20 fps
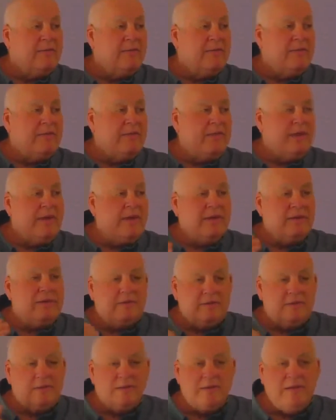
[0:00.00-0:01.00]
They had
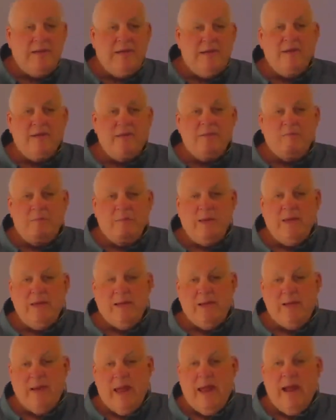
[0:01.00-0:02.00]
seen me
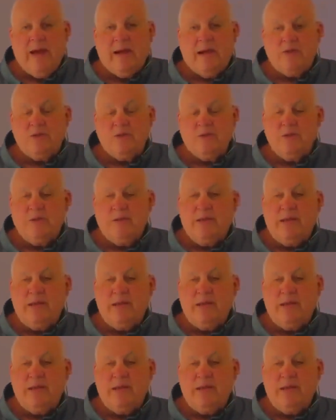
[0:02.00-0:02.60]
in action.